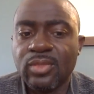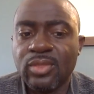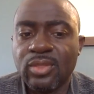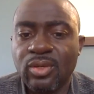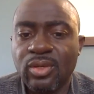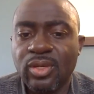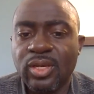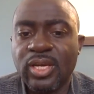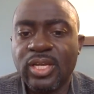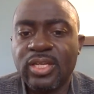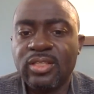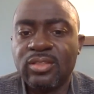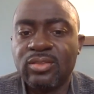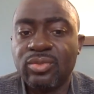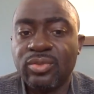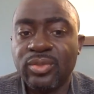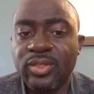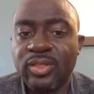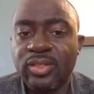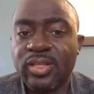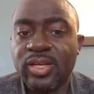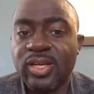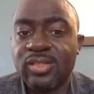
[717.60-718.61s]
You add the
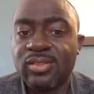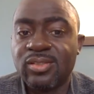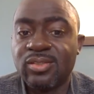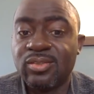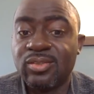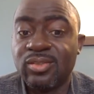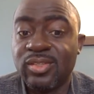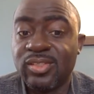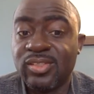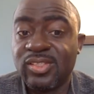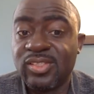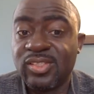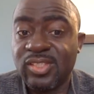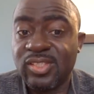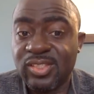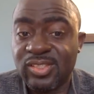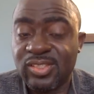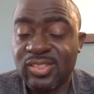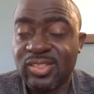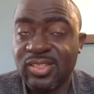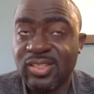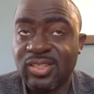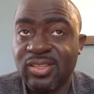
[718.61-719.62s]
20,000 to the
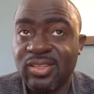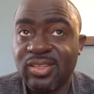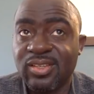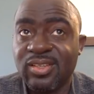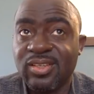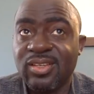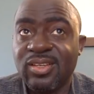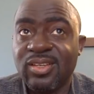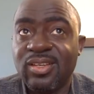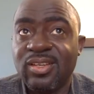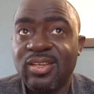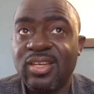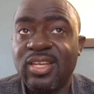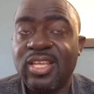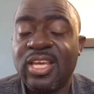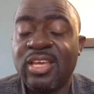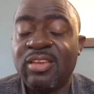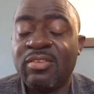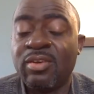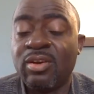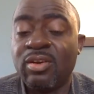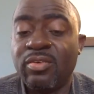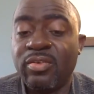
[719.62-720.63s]
60 that
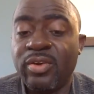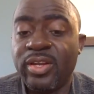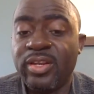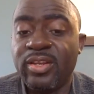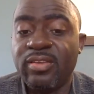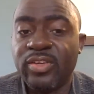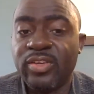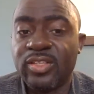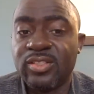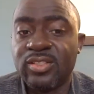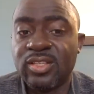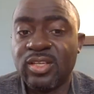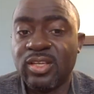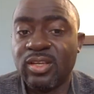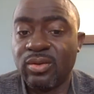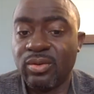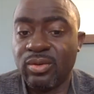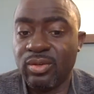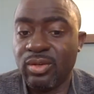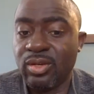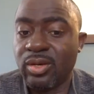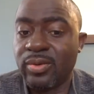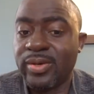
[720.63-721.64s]
you already invested,
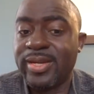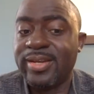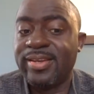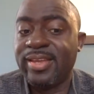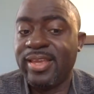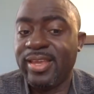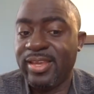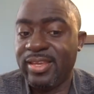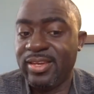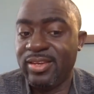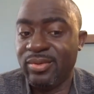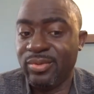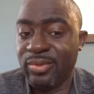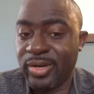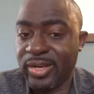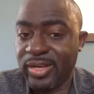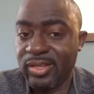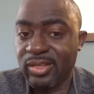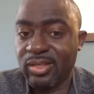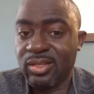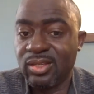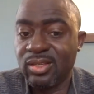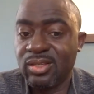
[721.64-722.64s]
you're at 80,
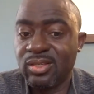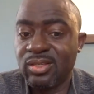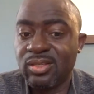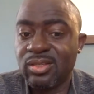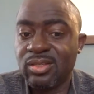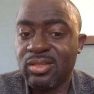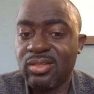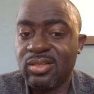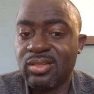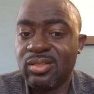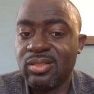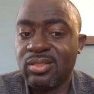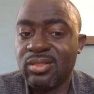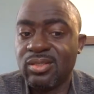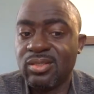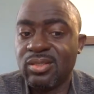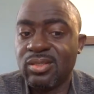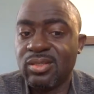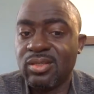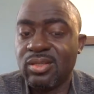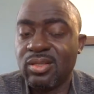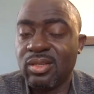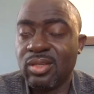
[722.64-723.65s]
right?
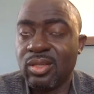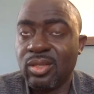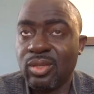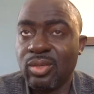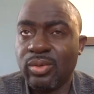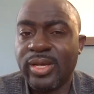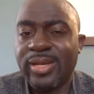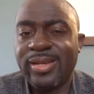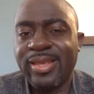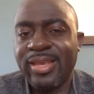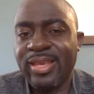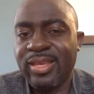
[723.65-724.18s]
You're at